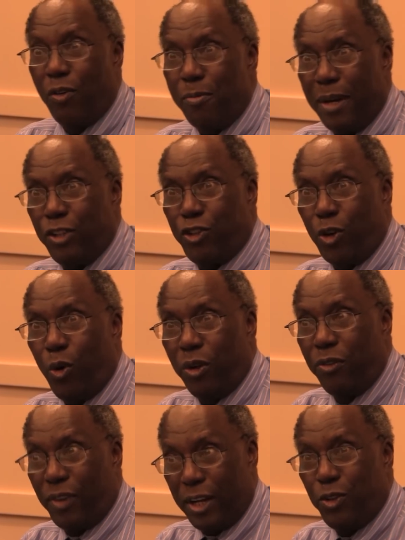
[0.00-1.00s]
over my
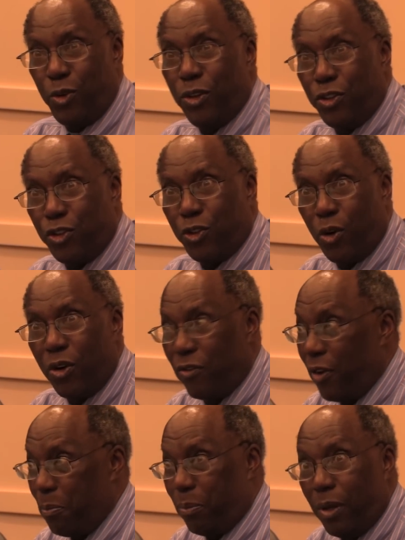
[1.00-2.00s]
shoulder if I do this story,
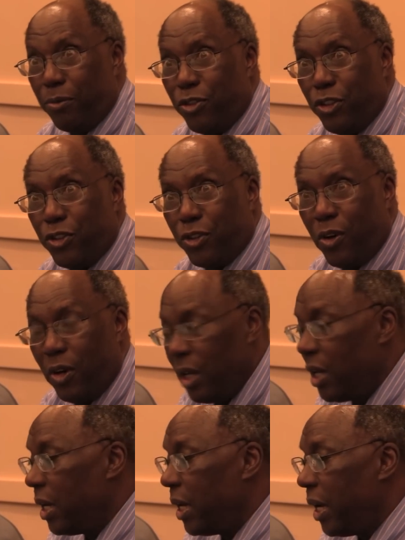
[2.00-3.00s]
if I publish this
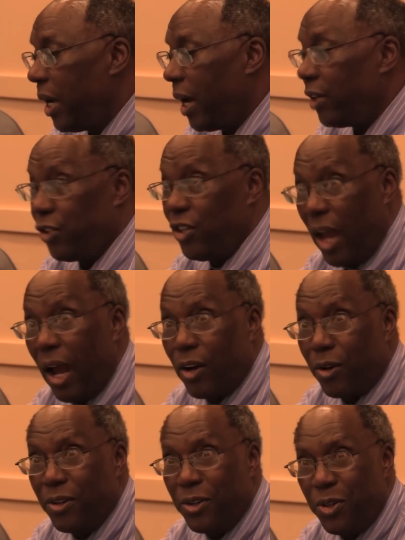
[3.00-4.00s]
story? I say,
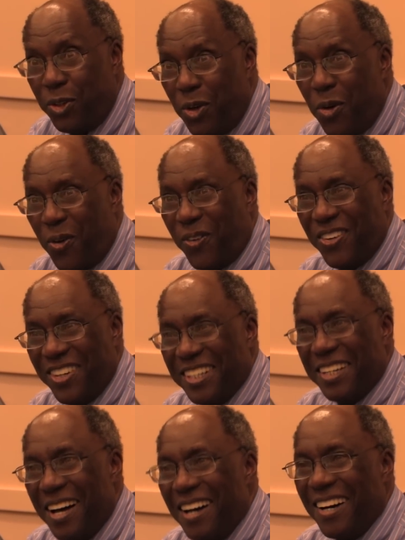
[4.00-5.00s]
yeah, you do,
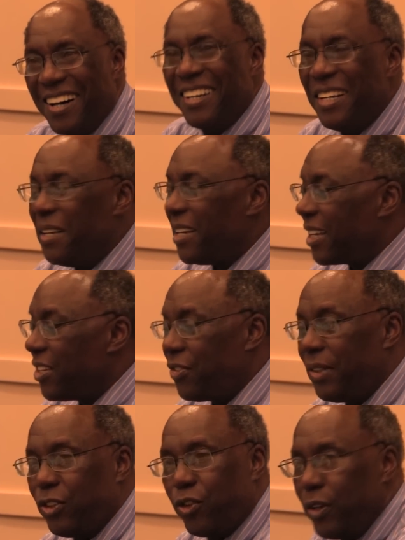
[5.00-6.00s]

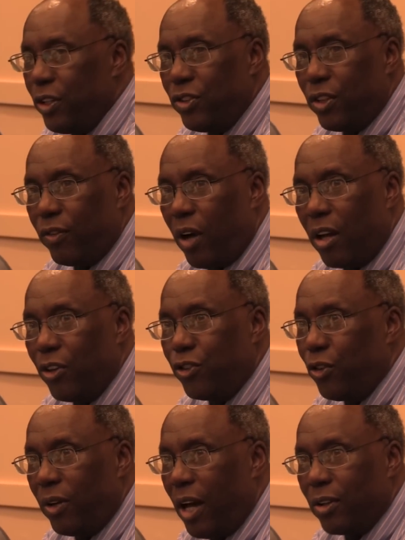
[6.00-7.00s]
because trillions of dollars
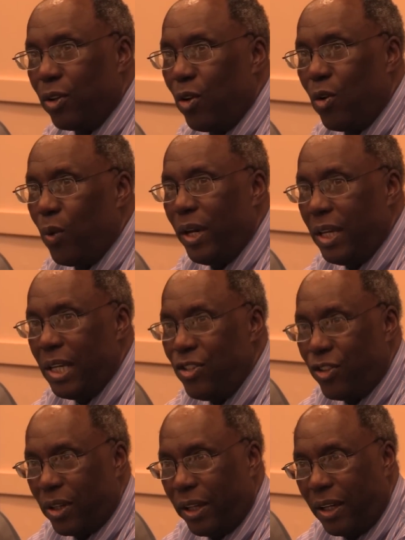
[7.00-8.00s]
do not go away
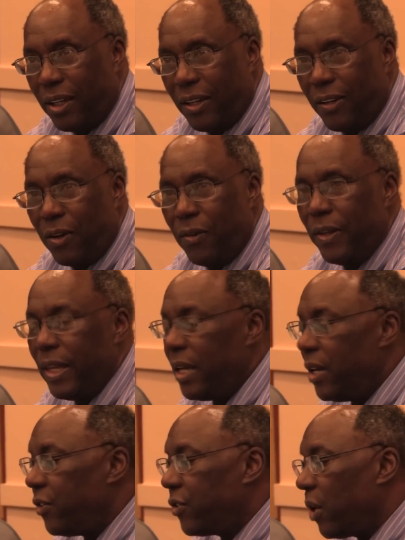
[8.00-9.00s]
easily, you know?
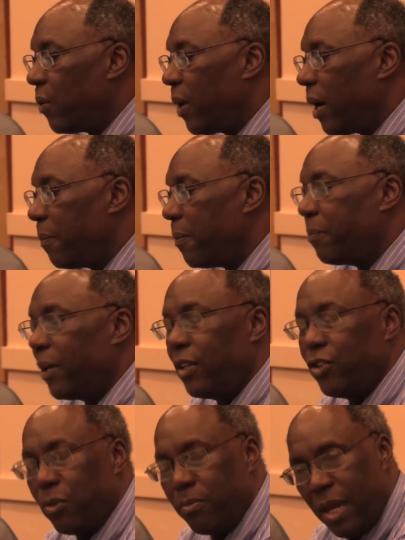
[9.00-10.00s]
So, but
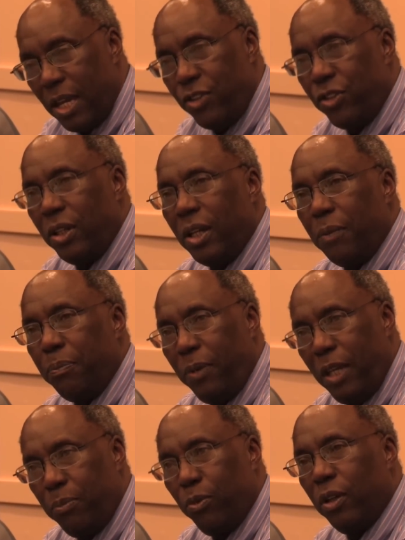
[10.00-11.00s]
it's amazing that
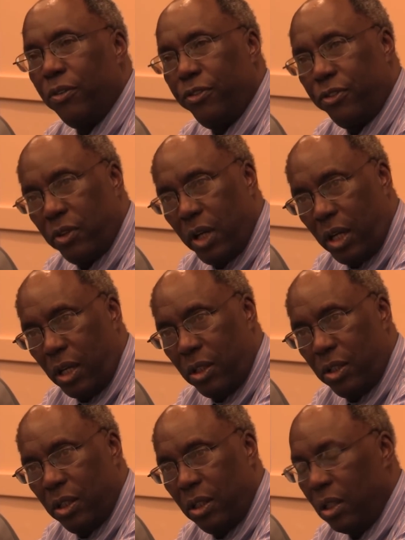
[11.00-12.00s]
people are afraid